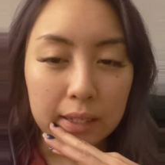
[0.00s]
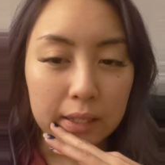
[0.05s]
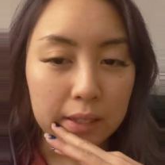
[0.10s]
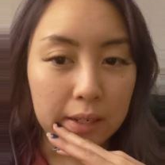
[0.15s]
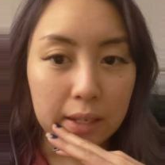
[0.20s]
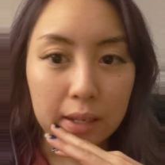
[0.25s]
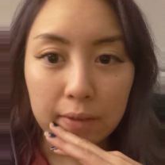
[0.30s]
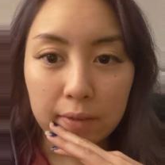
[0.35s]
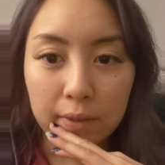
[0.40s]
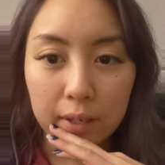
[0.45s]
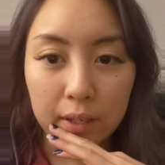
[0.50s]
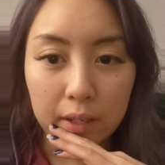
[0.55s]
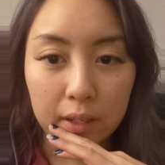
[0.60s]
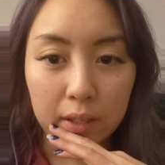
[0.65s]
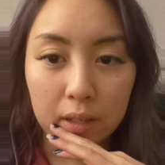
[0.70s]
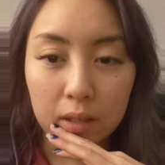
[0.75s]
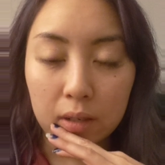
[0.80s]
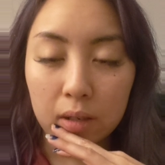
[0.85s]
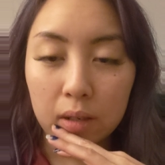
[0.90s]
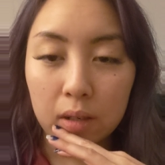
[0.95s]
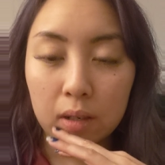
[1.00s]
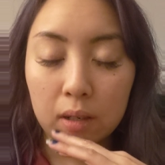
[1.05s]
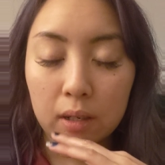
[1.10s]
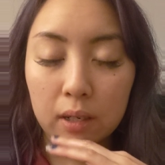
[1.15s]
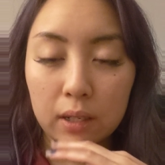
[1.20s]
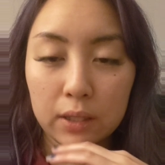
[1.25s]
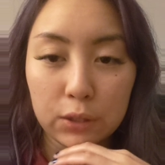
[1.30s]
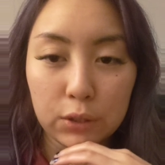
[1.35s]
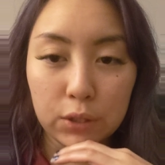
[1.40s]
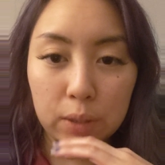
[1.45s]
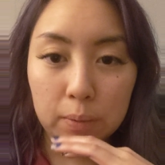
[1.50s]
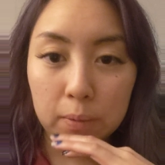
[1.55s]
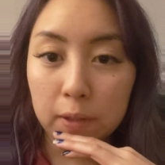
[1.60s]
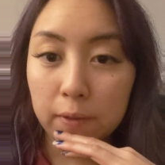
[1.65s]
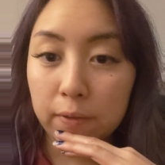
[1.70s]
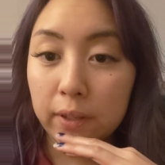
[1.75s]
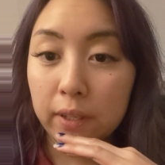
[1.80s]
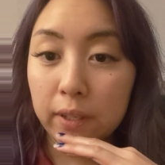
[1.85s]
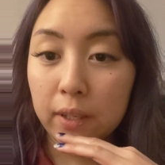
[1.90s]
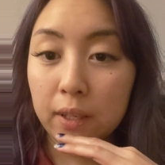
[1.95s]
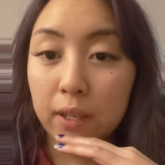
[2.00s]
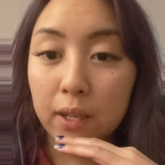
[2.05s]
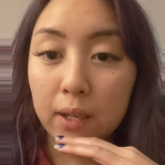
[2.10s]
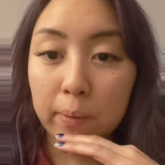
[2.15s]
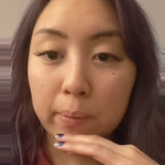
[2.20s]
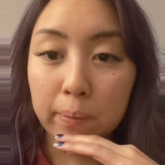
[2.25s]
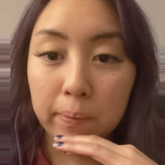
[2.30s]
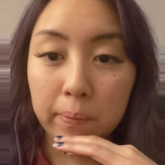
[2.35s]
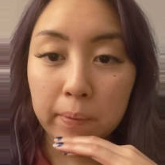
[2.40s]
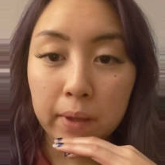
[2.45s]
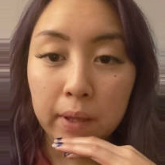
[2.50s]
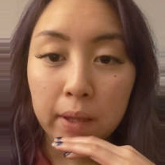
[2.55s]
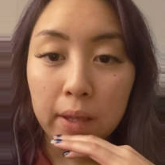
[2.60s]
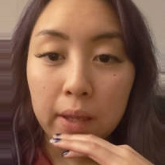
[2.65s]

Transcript: didn't have any other streams of income